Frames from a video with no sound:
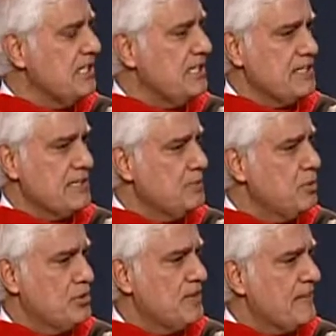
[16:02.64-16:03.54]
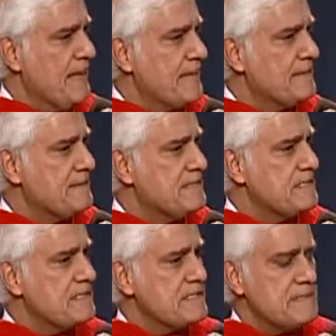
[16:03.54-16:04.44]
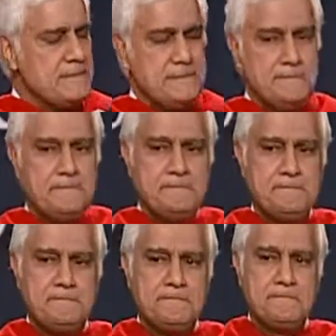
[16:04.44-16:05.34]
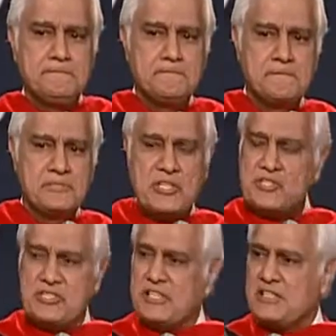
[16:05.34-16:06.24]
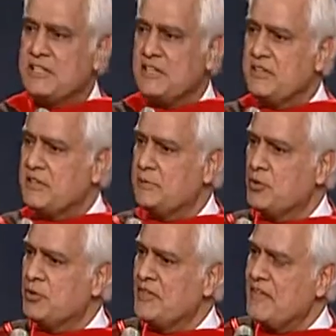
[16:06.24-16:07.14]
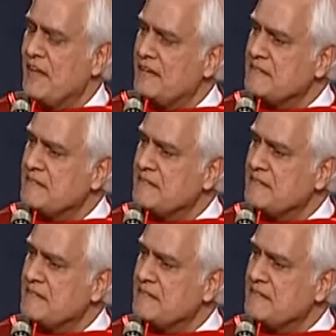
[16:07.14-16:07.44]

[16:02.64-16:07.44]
anything more than that. It doesn't take anything more than that.